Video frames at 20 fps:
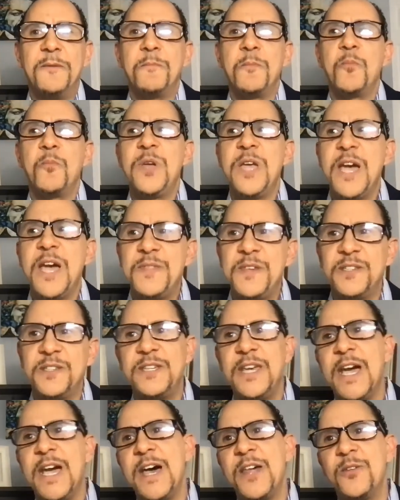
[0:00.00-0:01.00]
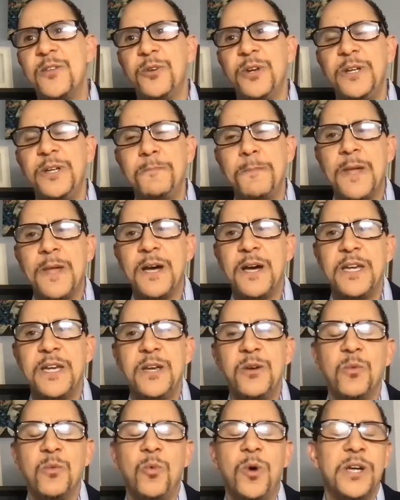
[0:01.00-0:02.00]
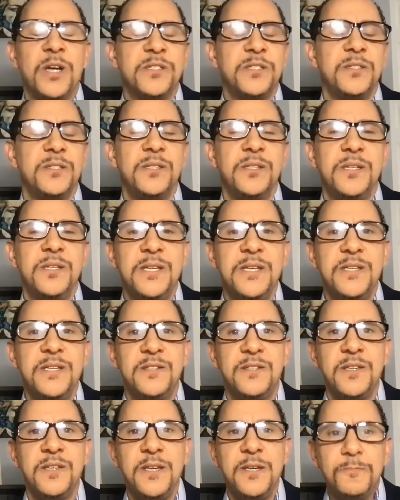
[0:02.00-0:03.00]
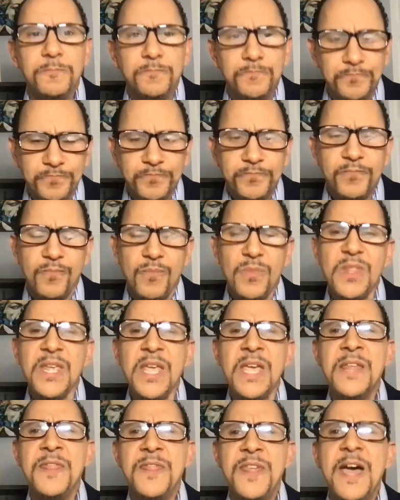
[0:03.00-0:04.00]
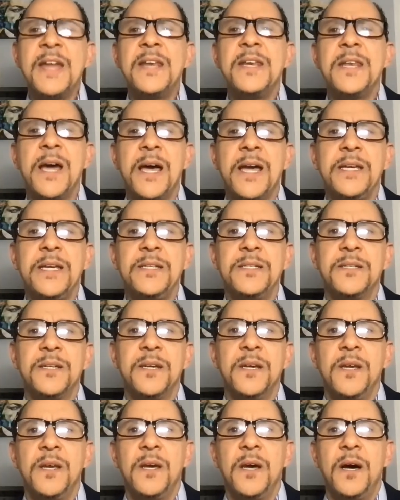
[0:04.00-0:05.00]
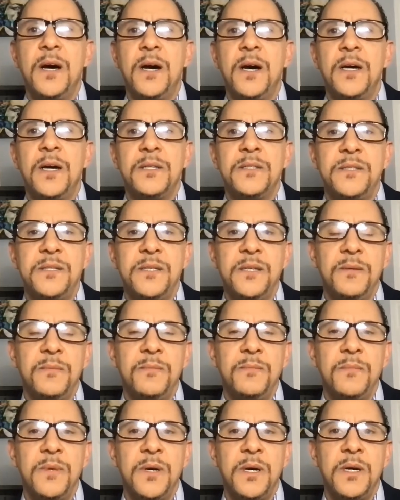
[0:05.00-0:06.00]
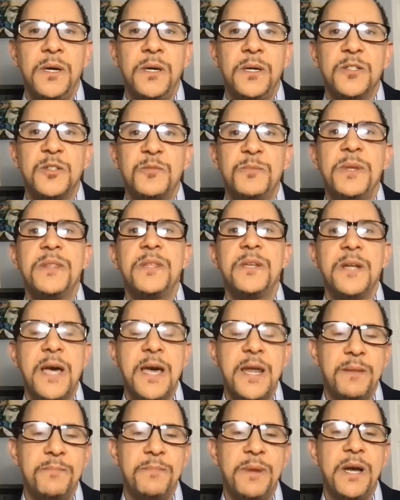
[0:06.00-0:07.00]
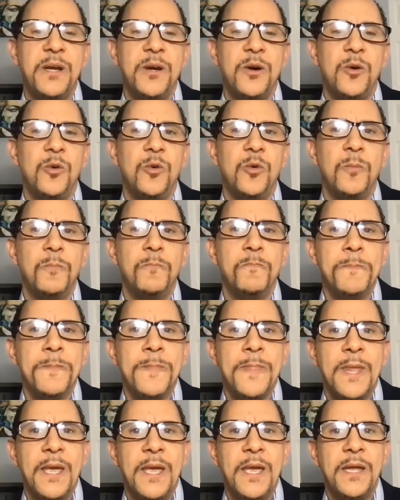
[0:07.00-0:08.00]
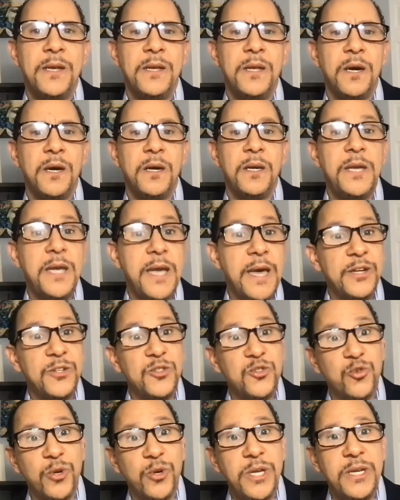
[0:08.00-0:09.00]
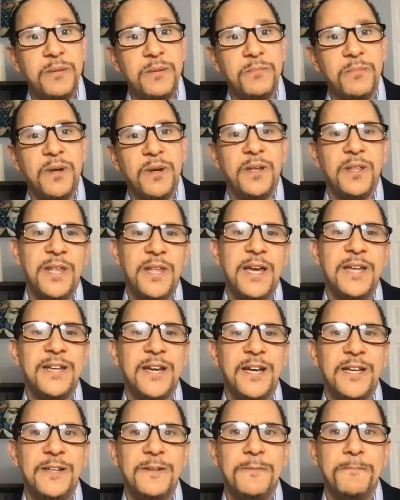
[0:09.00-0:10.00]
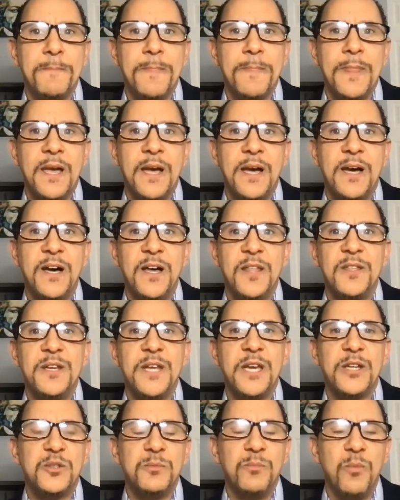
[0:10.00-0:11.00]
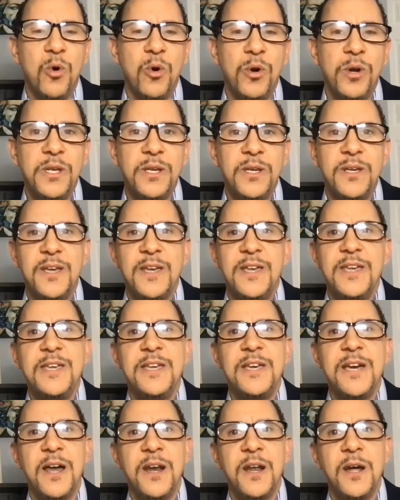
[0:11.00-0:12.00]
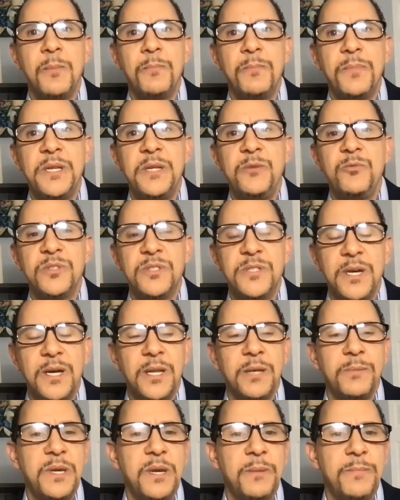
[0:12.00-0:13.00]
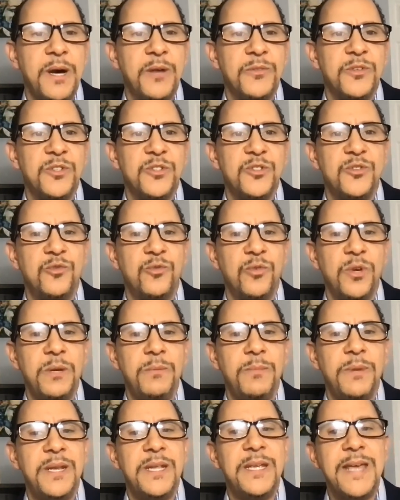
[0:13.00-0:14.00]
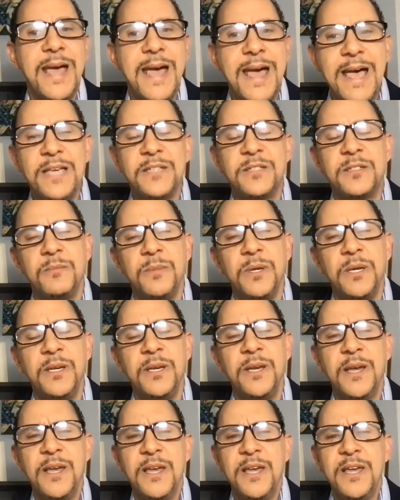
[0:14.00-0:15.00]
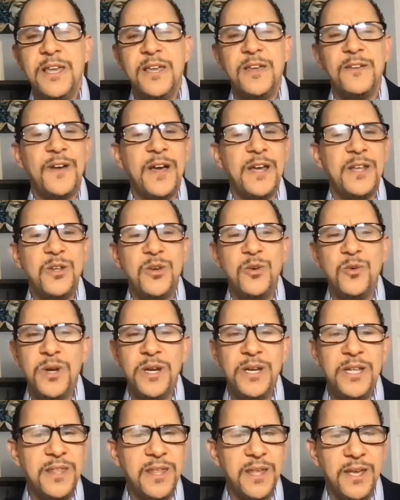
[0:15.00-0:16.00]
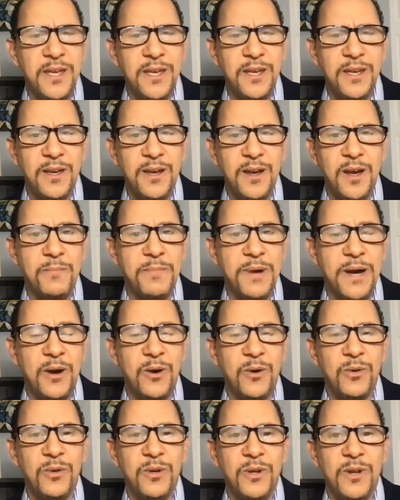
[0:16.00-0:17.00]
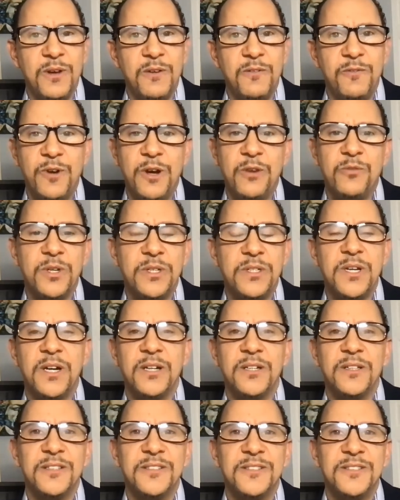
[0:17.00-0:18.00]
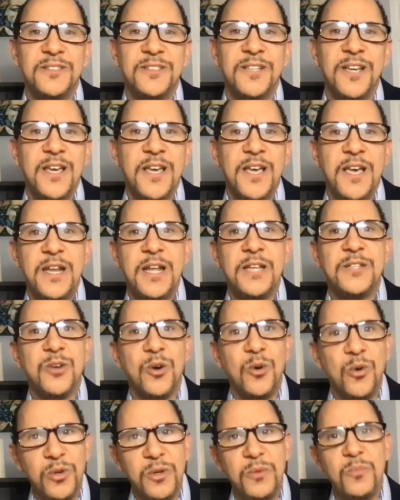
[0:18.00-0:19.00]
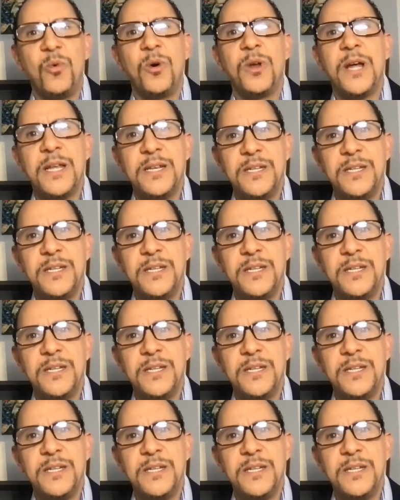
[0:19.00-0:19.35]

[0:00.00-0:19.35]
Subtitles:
we had this gathering here in Washington, D.C. And that night, Tim spent the night at my home, and he had a dream that night. The next morning, he got up and he was telling me about this dream, and he asked me if I knew anything about Frederick Douglass. And I told him what I